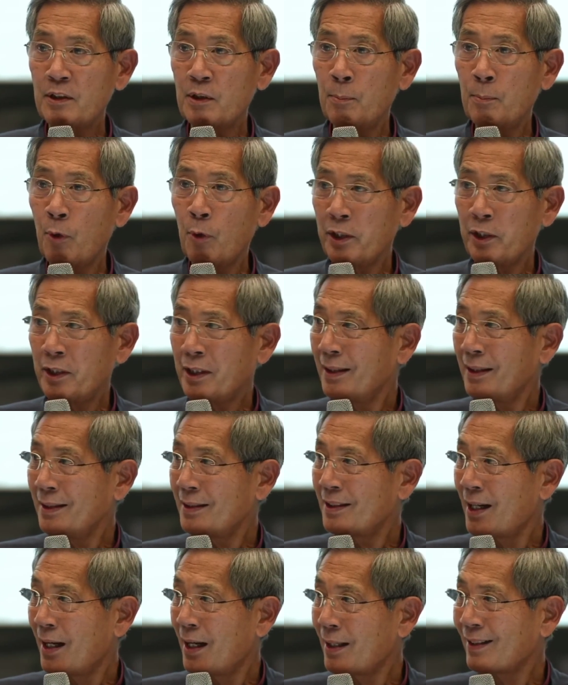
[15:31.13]
That,
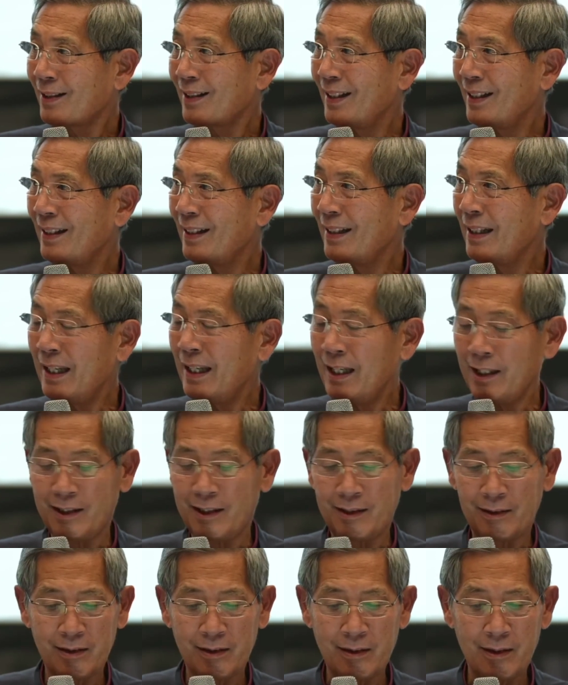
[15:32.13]
ladies and
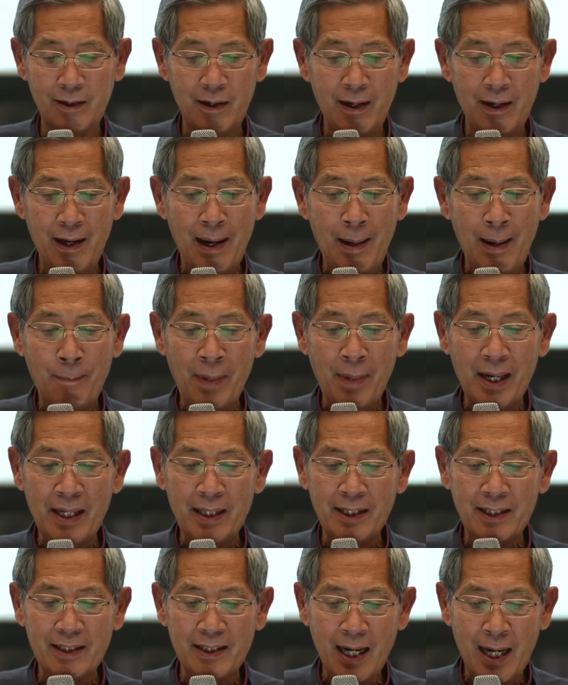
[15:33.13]
gentlemen, must
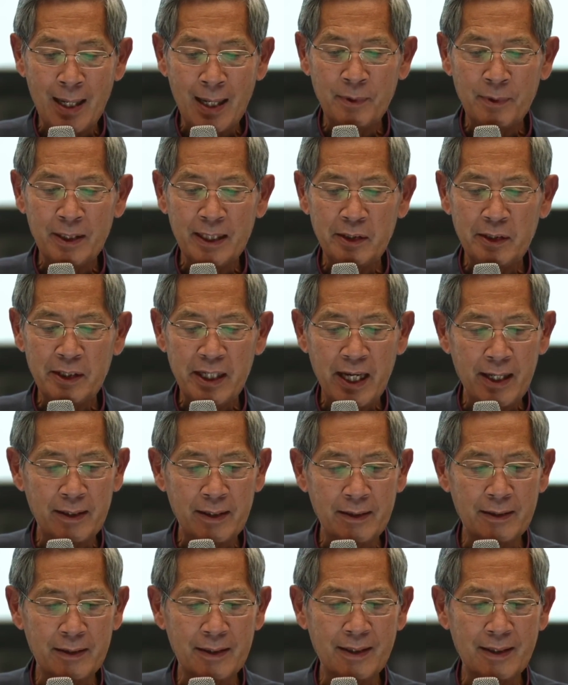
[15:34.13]
have
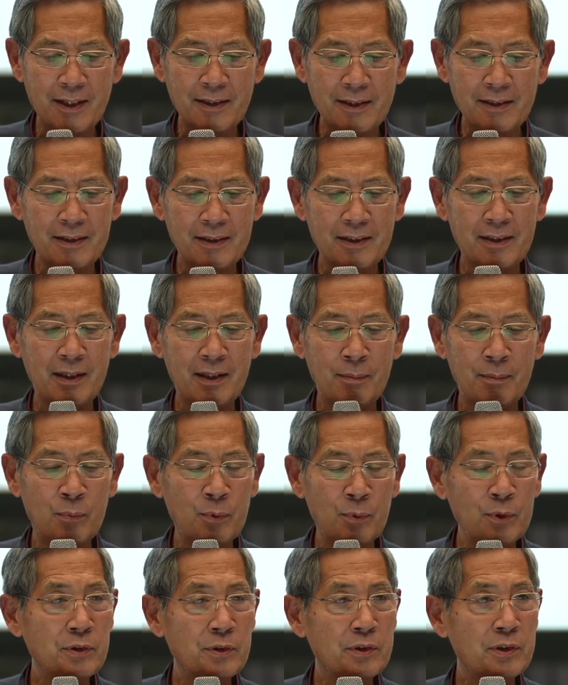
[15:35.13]
legal
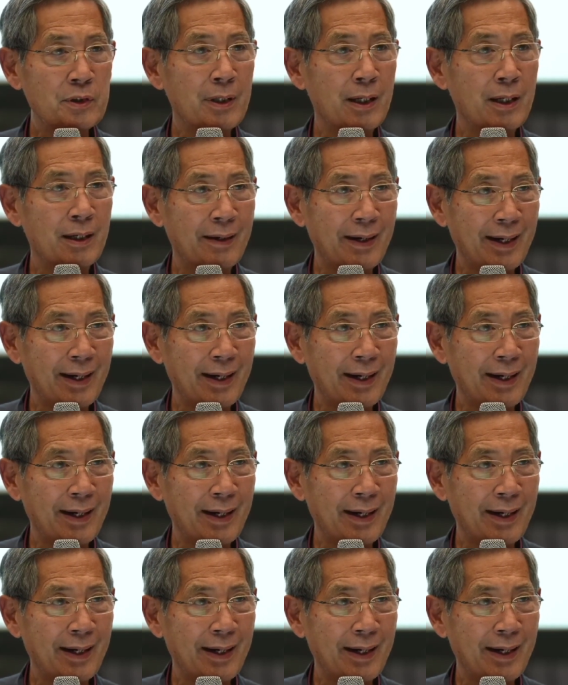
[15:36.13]
consequences.